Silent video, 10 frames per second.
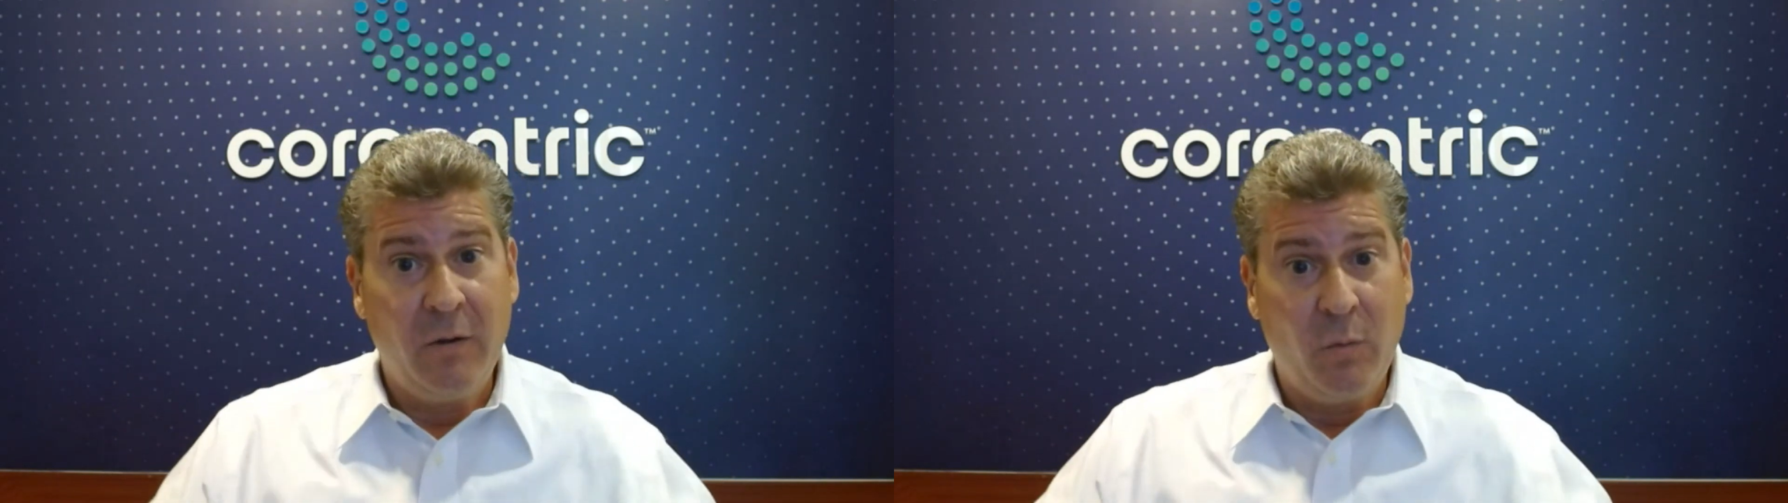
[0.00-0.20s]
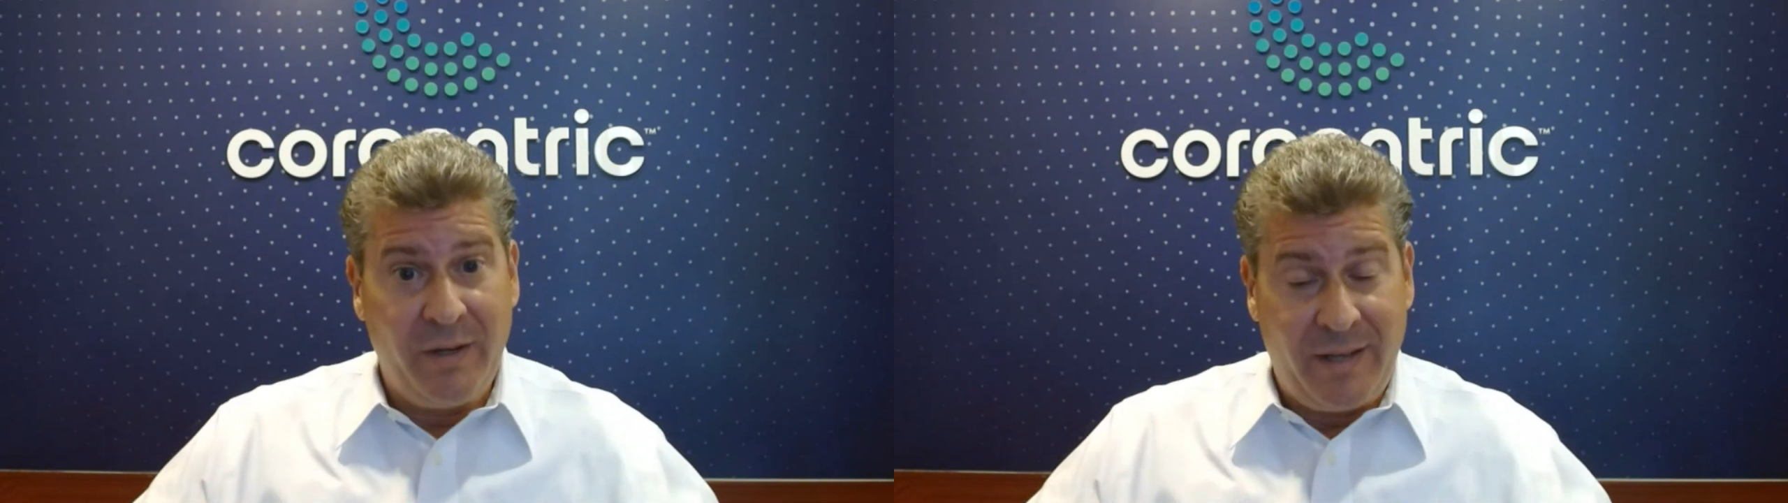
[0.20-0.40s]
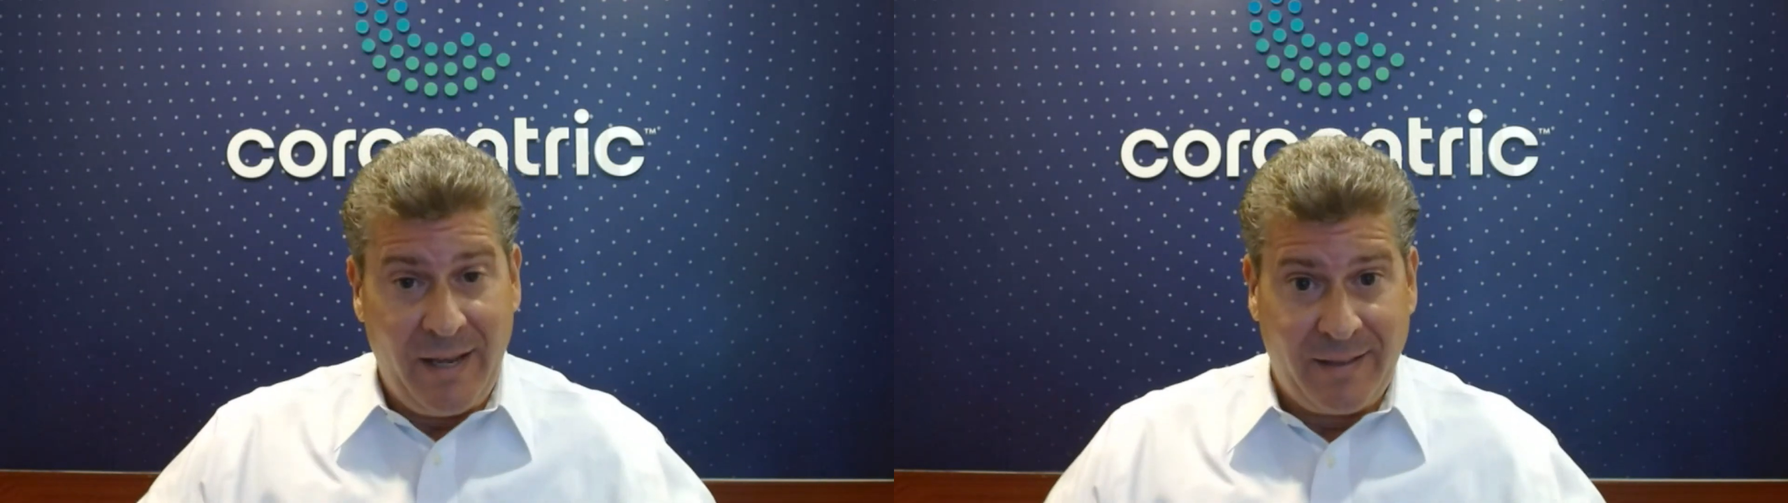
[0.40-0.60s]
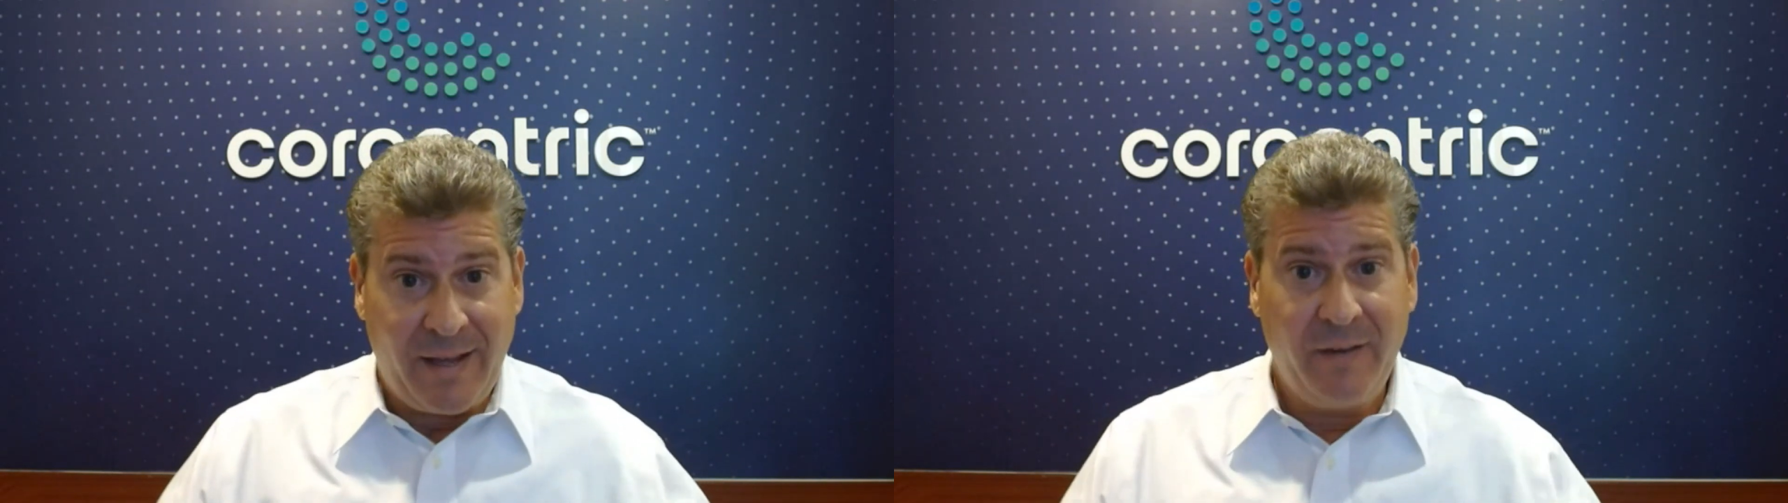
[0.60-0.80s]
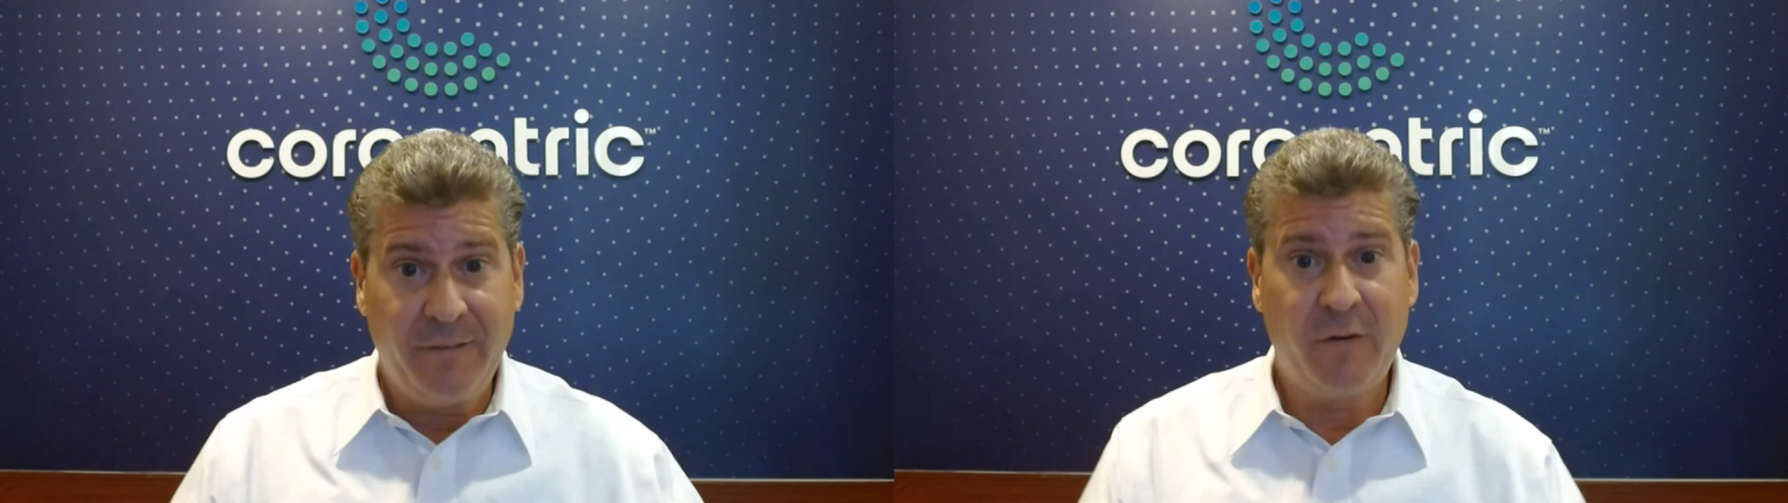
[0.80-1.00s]
We take
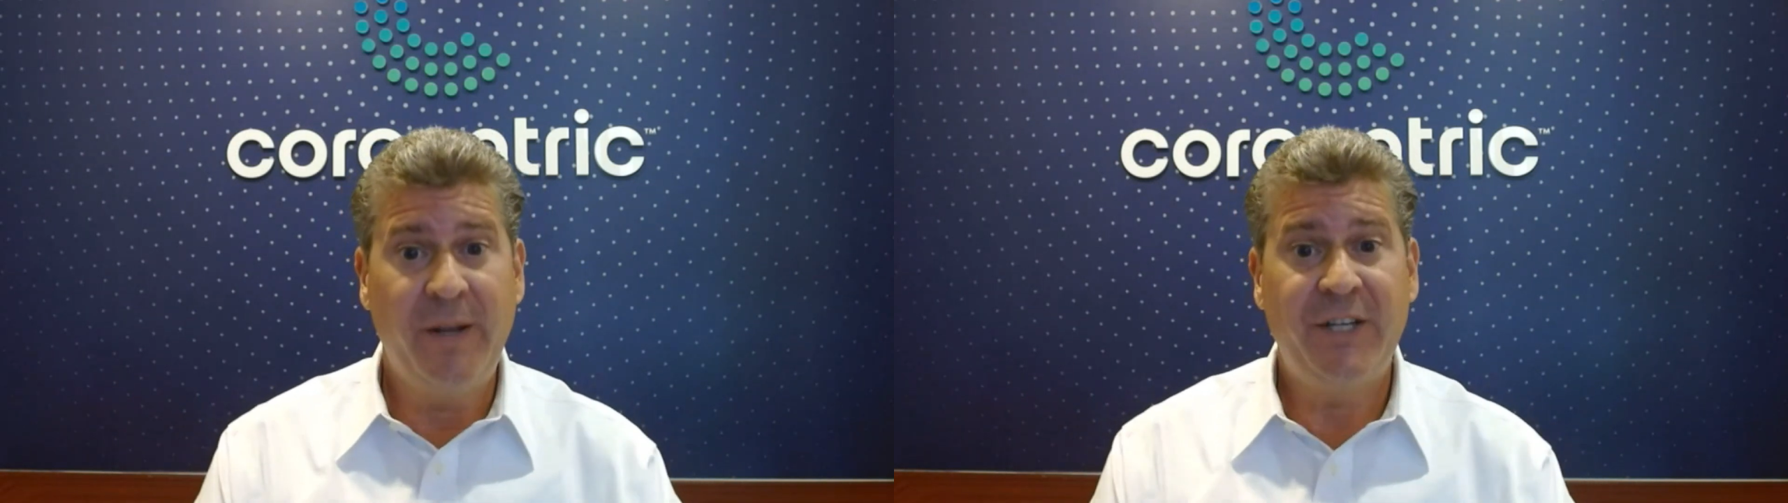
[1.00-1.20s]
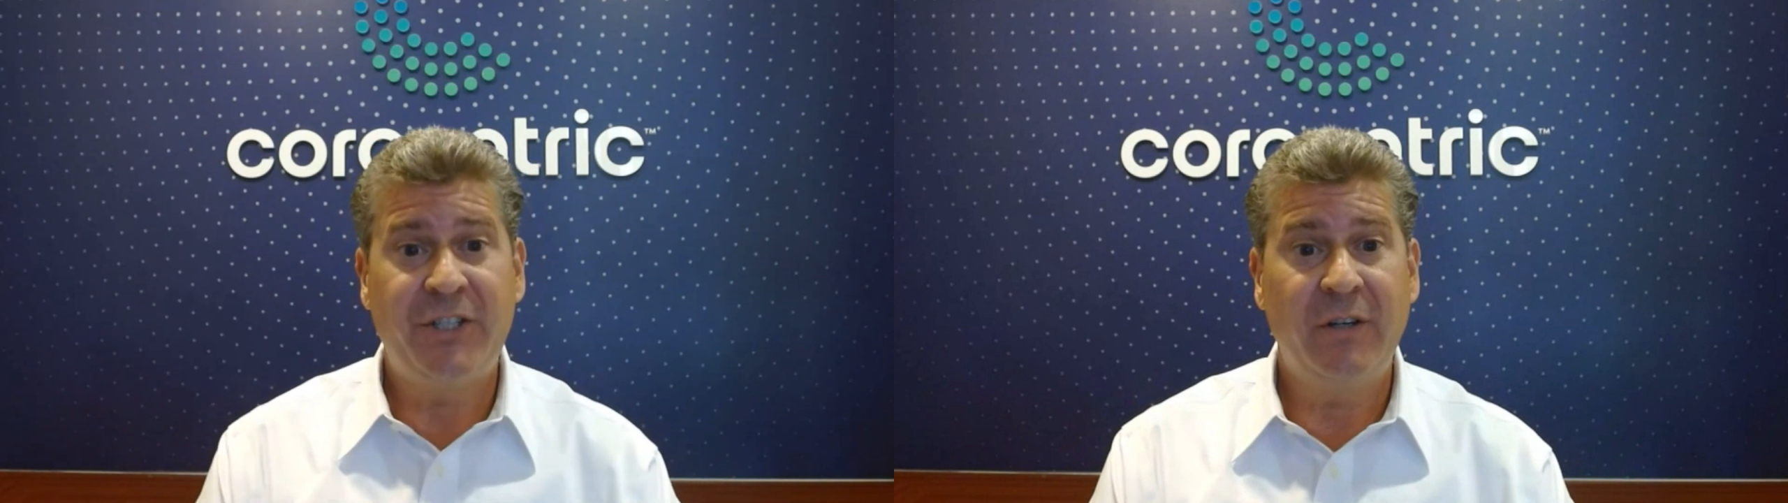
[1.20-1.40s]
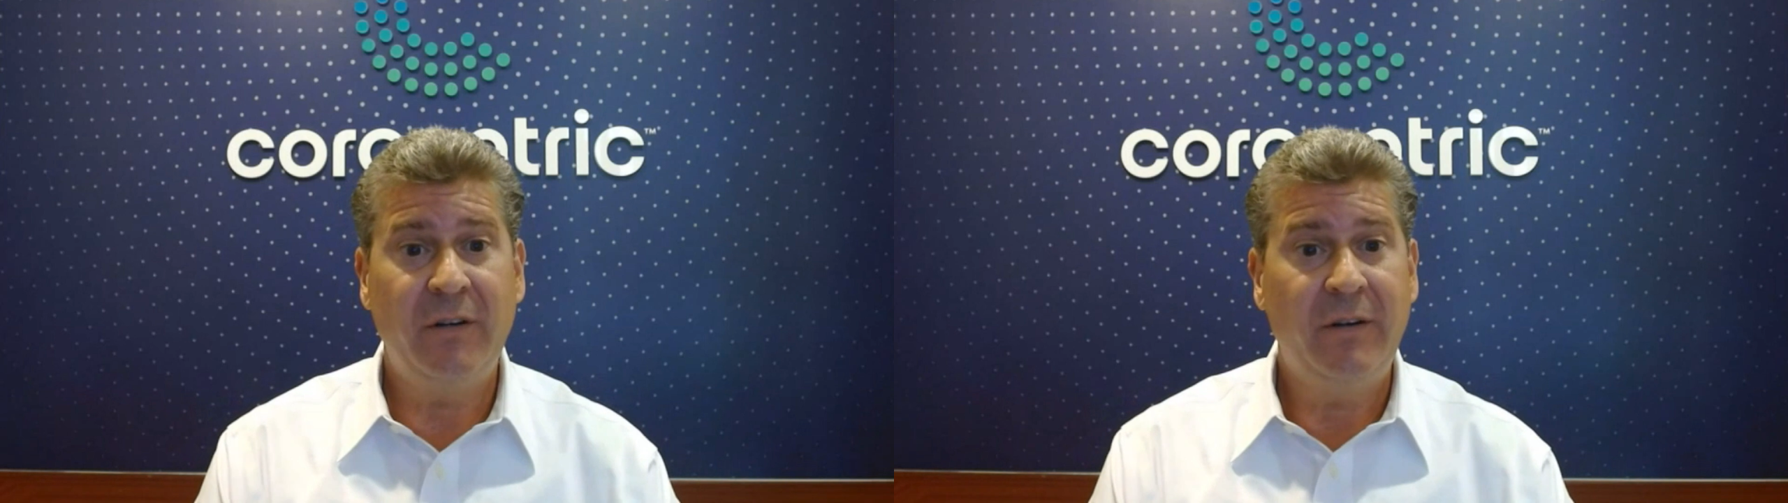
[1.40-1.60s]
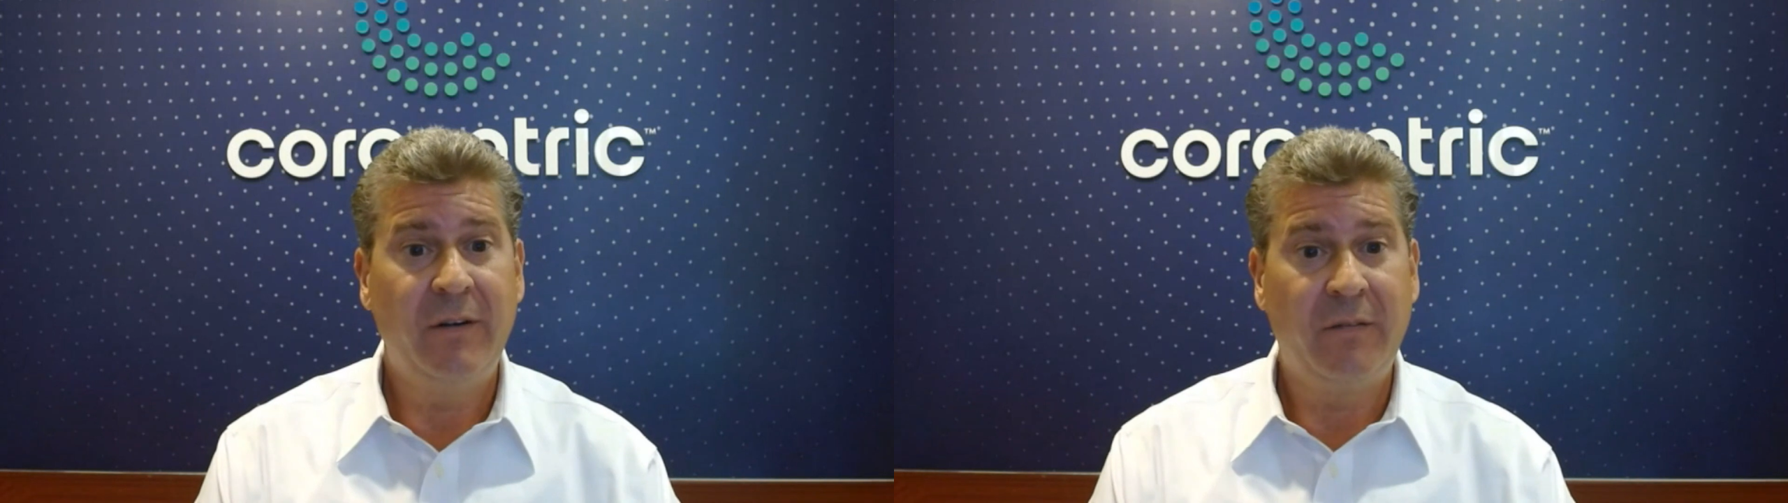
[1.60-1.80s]
that information,